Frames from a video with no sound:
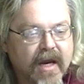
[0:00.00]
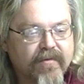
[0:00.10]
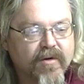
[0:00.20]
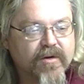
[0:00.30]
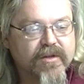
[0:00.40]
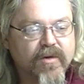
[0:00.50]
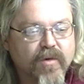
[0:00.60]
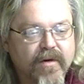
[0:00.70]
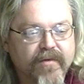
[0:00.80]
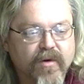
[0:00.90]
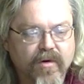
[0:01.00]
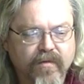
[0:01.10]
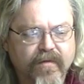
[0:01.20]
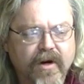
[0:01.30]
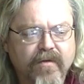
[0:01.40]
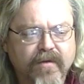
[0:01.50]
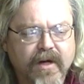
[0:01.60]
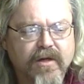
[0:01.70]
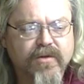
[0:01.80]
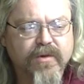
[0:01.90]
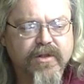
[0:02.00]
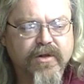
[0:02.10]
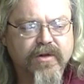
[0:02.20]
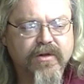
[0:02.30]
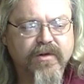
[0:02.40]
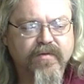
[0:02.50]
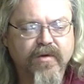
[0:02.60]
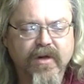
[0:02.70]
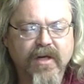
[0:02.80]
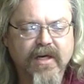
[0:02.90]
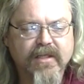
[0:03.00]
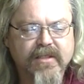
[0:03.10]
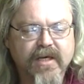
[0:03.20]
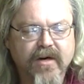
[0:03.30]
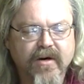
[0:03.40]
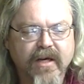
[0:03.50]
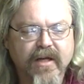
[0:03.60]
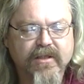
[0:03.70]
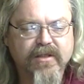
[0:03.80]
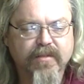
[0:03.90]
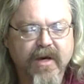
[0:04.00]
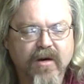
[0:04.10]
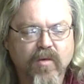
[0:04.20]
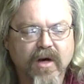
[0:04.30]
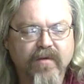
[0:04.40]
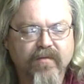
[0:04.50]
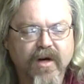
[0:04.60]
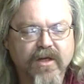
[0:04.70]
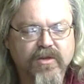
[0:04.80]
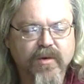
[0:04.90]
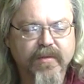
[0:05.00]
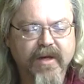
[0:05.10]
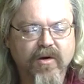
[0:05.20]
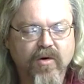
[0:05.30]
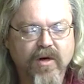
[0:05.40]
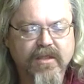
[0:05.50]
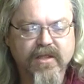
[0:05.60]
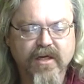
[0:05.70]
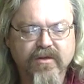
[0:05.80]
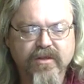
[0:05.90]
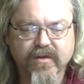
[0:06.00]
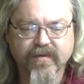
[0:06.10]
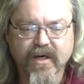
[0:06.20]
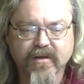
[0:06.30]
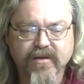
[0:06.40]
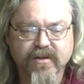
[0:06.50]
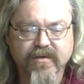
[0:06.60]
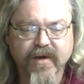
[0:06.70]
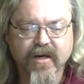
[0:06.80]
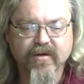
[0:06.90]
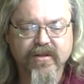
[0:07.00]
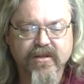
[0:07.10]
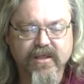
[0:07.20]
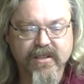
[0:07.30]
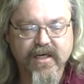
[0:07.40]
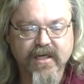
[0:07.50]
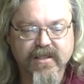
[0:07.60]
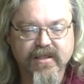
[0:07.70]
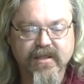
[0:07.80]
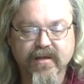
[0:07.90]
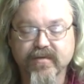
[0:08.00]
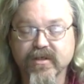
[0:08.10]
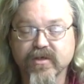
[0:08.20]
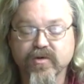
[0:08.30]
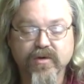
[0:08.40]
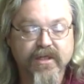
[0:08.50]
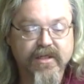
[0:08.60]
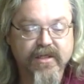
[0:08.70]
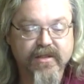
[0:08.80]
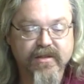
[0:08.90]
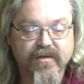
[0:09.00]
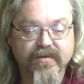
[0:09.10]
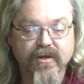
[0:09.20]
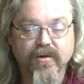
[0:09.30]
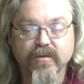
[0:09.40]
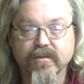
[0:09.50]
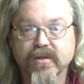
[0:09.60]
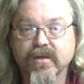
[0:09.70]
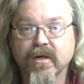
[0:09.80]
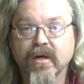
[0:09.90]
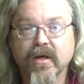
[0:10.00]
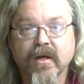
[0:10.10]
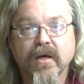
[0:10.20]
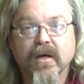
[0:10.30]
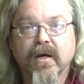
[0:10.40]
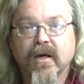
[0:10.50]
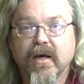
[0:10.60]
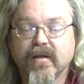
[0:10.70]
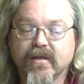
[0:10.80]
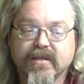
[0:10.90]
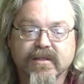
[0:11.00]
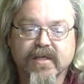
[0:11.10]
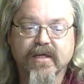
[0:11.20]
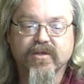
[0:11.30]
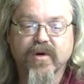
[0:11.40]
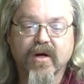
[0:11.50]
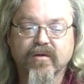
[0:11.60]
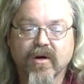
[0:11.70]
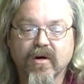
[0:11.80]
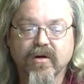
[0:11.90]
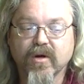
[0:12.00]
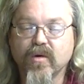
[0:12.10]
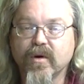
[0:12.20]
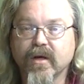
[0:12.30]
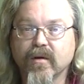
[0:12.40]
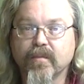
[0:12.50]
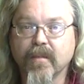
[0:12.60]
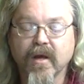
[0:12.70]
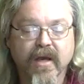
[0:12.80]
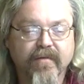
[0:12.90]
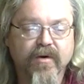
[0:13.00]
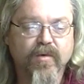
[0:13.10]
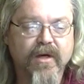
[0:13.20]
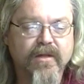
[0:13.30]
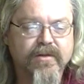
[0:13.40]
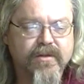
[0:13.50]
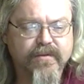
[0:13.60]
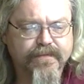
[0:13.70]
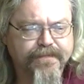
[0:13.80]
after losing one of their own firefighters returned to the front line Saturday to battle wildfires sweeping across hundreds of thousands of acres in Texas that have destroyed dozens of homes. And this is that drought ongoing, heavy winds.